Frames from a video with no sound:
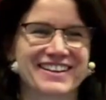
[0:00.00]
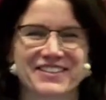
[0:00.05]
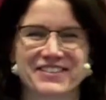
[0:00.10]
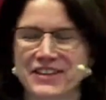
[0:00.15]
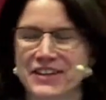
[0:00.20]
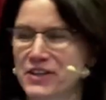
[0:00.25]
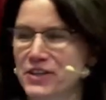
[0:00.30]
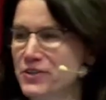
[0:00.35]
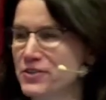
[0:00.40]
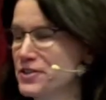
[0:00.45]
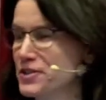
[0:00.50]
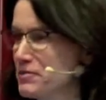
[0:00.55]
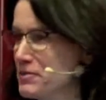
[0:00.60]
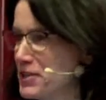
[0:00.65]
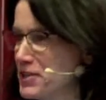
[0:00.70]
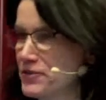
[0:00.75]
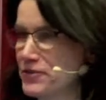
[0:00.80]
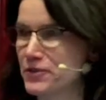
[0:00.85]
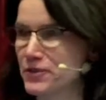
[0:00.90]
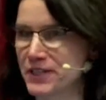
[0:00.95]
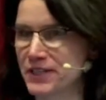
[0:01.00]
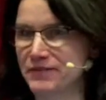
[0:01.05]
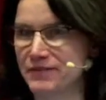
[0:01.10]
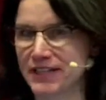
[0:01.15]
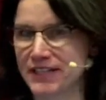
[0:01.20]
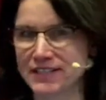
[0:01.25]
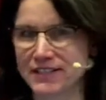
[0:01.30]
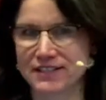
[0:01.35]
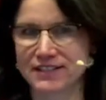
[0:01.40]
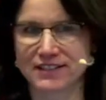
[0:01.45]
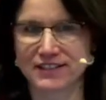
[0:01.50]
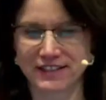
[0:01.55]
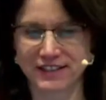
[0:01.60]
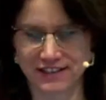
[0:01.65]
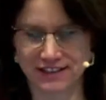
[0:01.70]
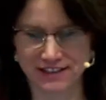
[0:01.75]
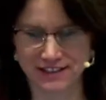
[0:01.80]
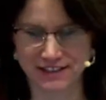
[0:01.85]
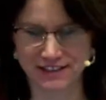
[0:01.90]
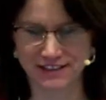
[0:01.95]
Thank you so much for inviting,
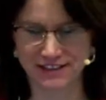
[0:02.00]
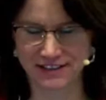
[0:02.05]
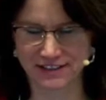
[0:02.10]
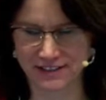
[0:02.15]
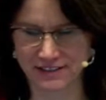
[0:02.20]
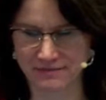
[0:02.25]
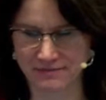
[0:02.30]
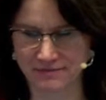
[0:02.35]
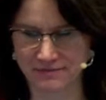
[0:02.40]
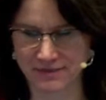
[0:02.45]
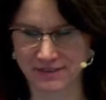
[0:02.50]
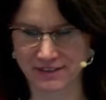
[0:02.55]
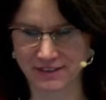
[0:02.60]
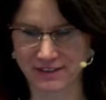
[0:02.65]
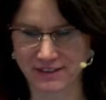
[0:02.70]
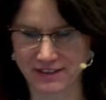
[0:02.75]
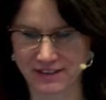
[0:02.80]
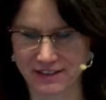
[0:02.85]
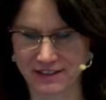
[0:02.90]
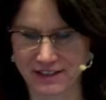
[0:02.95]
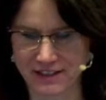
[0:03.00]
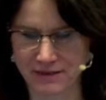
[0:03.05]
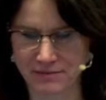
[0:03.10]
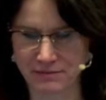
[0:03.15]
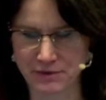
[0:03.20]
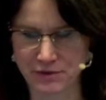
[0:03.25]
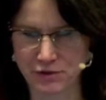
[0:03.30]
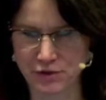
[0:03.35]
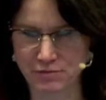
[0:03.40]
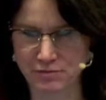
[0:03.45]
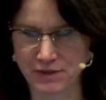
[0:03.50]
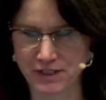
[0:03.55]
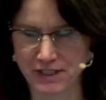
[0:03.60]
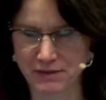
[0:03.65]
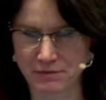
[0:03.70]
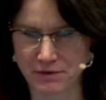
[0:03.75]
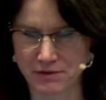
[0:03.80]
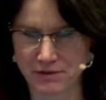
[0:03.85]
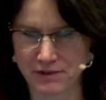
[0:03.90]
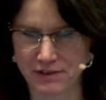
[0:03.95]
and happy to speak
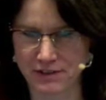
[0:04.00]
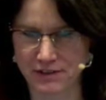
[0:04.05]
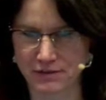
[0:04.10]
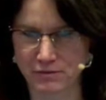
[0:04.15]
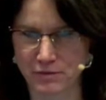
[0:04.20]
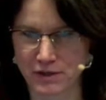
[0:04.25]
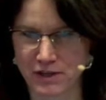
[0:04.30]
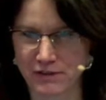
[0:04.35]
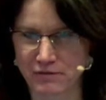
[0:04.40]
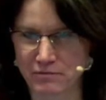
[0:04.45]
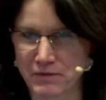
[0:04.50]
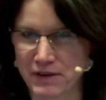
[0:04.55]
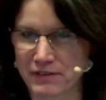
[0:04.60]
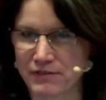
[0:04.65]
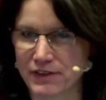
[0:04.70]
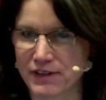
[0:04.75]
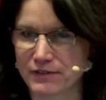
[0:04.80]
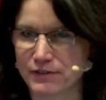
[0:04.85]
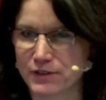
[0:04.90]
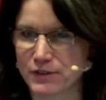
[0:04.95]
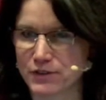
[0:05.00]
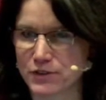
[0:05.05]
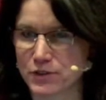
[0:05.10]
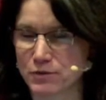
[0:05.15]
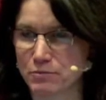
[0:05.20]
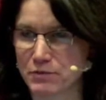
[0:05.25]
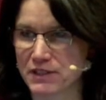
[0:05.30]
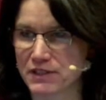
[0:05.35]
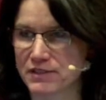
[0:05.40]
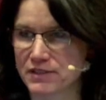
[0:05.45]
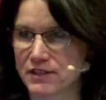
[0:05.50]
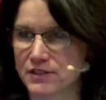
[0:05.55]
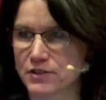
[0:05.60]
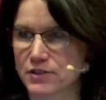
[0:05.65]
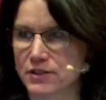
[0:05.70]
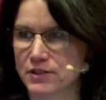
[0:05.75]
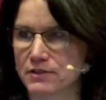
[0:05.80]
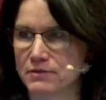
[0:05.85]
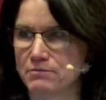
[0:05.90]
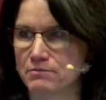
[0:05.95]
about one of my favorite topics.
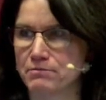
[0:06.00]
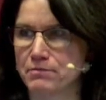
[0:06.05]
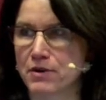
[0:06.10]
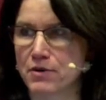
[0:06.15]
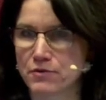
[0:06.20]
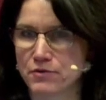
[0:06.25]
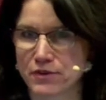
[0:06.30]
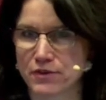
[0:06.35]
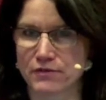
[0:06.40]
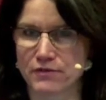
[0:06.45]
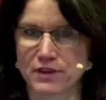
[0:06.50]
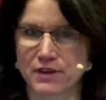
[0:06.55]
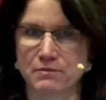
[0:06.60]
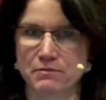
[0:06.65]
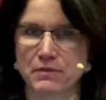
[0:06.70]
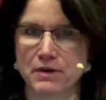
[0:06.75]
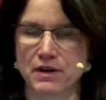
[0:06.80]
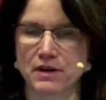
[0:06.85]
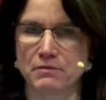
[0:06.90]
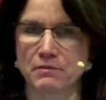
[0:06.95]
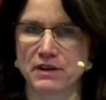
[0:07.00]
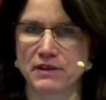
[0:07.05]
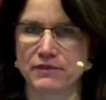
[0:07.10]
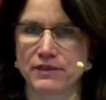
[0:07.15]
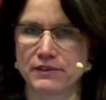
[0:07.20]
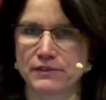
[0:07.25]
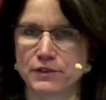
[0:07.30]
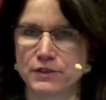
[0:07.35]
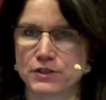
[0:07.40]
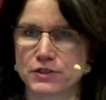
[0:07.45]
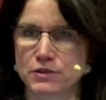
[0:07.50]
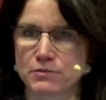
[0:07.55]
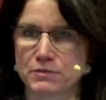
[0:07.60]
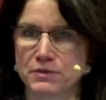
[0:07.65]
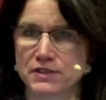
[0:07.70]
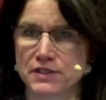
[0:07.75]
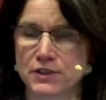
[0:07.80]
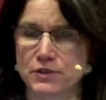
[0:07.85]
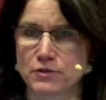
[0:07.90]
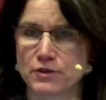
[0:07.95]
Actually, both of them are my favorite
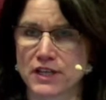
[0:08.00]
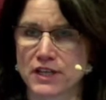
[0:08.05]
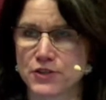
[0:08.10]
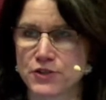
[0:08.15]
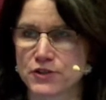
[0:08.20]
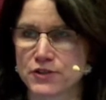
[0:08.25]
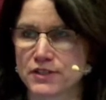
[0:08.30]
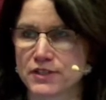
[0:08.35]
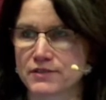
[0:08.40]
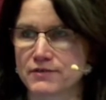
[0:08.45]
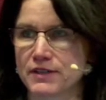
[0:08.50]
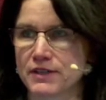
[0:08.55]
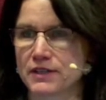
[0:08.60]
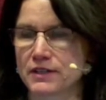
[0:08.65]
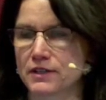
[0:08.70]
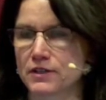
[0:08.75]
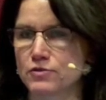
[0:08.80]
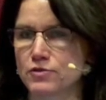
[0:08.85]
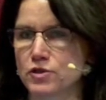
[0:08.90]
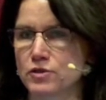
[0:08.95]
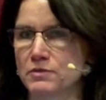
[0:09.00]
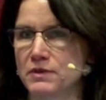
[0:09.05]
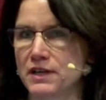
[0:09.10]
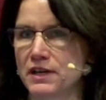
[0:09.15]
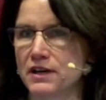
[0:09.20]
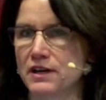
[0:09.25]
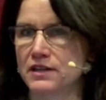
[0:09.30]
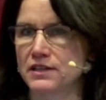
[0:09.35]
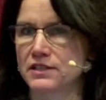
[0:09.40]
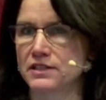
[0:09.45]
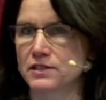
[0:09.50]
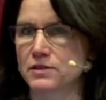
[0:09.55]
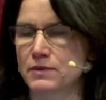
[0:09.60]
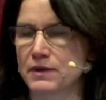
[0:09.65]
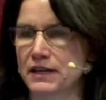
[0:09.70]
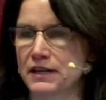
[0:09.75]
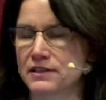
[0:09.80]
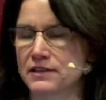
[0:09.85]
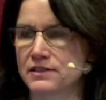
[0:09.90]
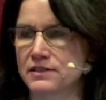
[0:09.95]
topics. Education is very close to my heart, as
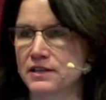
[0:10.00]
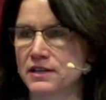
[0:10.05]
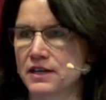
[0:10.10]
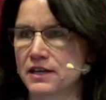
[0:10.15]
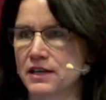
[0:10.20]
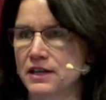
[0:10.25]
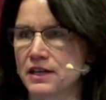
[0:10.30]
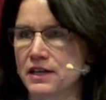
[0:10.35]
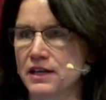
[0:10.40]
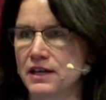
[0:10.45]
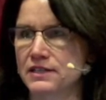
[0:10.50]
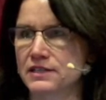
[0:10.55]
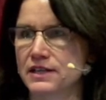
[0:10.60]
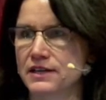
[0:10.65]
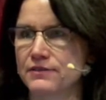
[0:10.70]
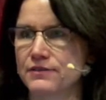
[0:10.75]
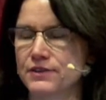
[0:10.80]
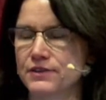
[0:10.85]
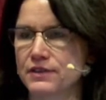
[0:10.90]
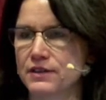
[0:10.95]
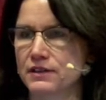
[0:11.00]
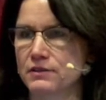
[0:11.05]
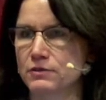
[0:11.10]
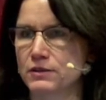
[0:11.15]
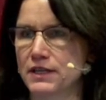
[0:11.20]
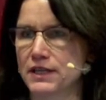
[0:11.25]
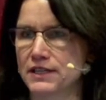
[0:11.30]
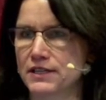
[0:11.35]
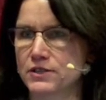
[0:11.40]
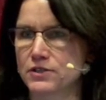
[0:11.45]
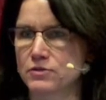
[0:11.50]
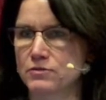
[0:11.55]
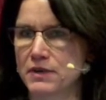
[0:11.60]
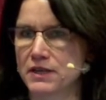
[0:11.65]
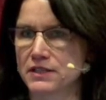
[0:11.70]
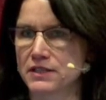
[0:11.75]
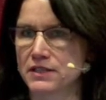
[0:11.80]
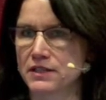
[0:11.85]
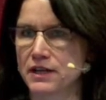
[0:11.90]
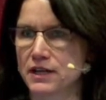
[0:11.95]
well as everything related to
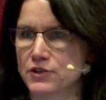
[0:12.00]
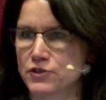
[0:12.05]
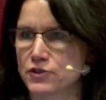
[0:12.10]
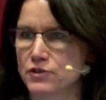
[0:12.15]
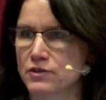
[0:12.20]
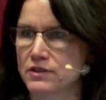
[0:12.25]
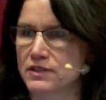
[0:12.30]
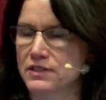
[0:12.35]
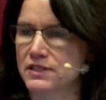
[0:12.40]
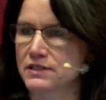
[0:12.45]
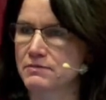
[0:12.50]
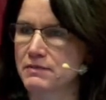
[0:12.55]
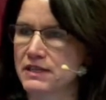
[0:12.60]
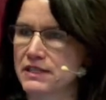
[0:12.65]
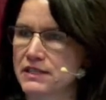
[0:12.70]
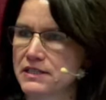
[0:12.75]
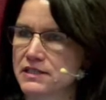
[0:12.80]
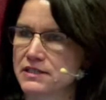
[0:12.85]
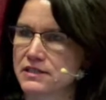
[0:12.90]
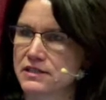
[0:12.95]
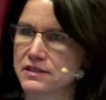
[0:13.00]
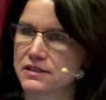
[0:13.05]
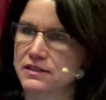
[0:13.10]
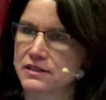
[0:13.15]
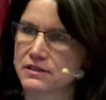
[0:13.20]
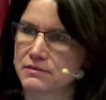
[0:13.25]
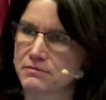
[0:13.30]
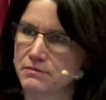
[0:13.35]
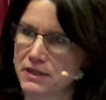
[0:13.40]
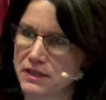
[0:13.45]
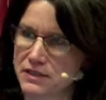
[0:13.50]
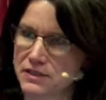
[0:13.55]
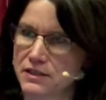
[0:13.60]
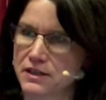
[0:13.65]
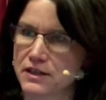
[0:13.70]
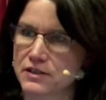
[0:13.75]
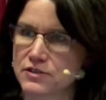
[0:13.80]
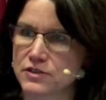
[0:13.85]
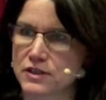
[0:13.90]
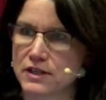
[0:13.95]
multiculturalism and
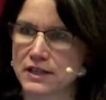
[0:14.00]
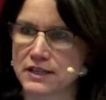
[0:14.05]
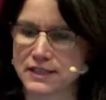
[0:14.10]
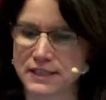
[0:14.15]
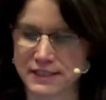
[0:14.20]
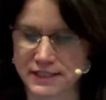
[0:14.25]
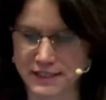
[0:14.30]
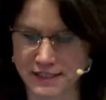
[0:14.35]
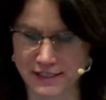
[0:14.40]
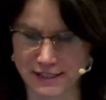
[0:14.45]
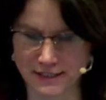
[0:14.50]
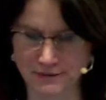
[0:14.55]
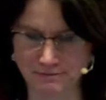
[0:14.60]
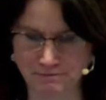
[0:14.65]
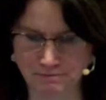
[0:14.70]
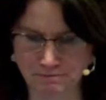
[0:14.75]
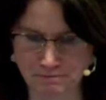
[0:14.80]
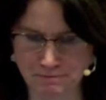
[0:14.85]
multicultural identity,